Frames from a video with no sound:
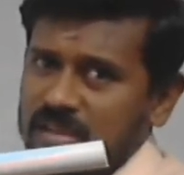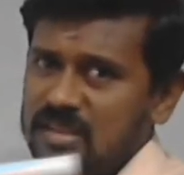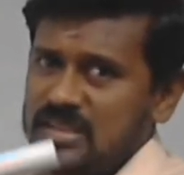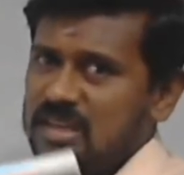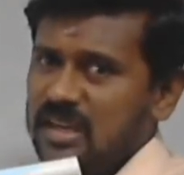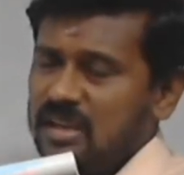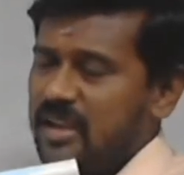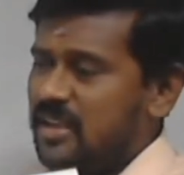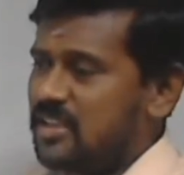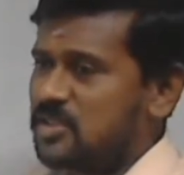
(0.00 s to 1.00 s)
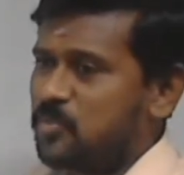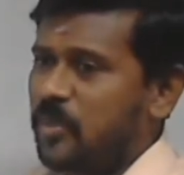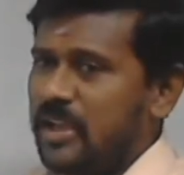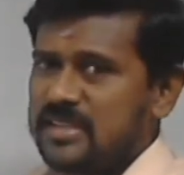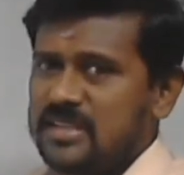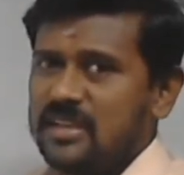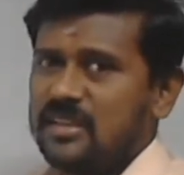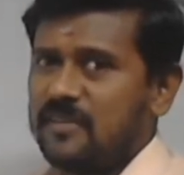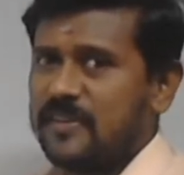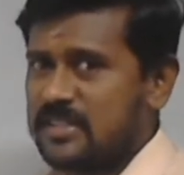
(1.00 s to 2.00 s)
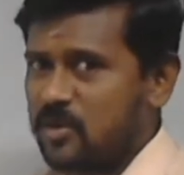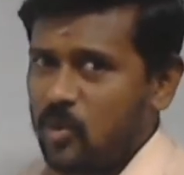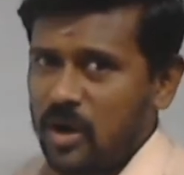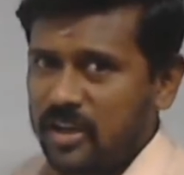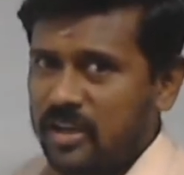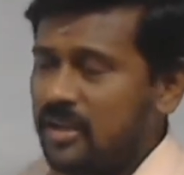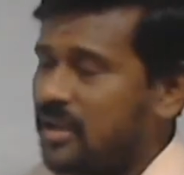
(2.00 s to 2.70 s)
This straight line is placed in the first quadrant